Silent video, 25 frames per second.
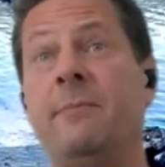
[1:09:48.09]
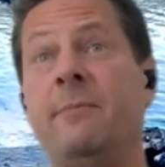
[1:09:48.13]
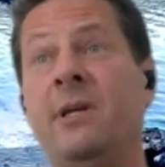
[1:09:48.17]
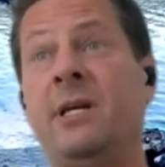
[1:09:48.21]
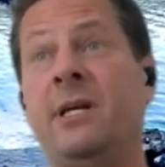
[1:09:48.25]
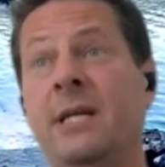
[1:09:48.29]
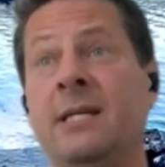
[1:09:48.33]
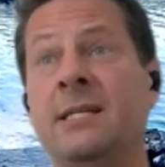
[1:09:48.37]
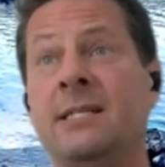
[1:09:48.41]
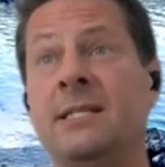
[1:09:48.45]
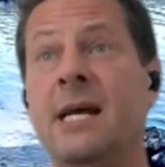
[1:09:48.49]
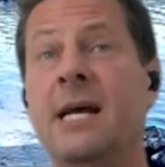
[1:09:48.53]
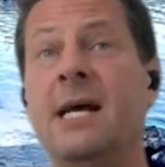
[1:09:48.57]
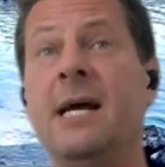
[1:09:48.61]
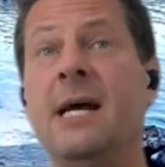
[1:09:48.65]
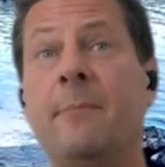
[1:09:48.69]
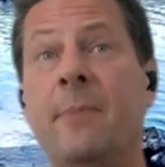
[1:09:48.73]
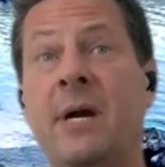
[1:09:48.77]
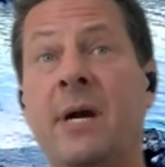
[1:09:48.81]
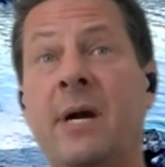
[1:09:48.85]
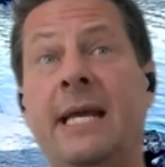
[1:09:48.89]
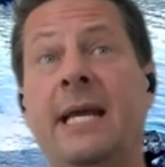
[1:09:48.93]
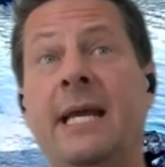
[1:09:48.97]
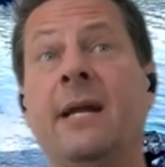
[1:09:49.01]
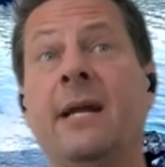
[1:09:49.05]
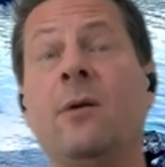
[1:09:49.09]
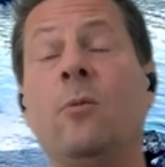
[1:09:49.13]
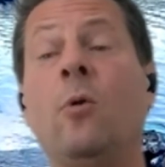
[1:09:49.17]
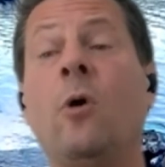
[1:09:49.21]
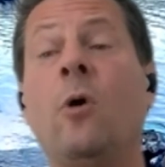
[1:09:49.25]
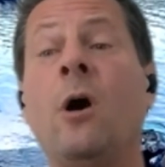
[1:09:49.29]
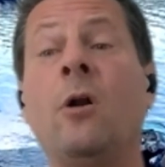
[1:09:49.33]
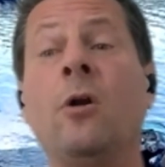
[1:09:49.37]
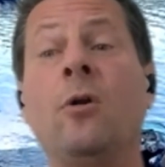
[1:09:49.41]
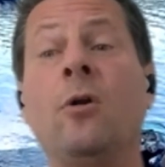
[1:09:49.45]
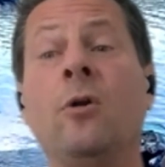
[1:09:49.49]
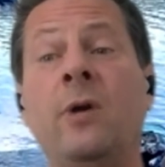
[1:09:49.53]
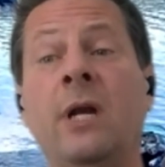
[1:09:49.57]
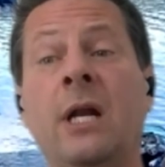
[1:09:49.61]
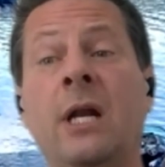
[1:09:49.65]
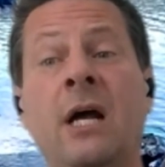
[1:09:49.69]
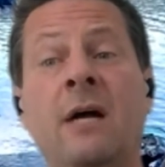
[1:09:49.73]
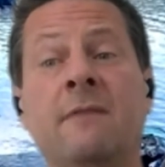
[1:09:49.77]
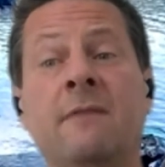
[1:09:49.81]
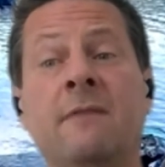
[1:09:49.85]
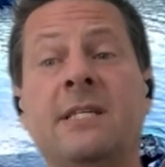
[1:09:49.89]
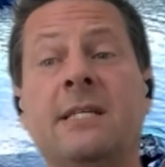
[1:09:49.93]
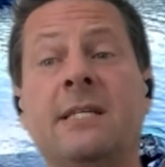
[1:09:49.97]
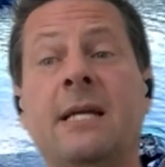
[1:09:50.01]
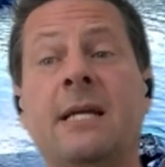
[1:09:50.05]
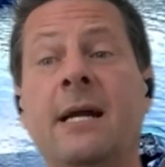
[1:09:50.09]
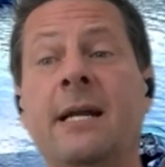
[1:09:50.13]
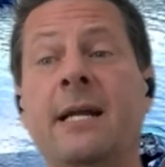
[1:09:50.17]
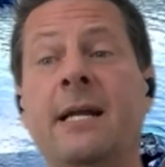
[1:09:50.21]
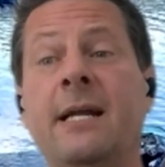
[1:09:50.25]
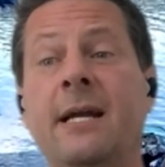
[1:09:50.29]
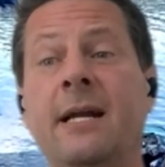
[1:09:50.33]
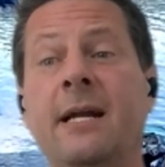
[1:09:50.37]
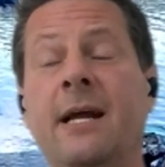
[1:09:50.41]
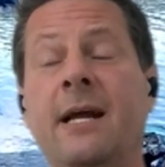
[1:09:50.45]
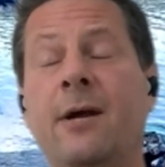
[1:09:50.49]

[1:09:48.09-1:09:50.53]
because my kid at Waterloo, he loves studying.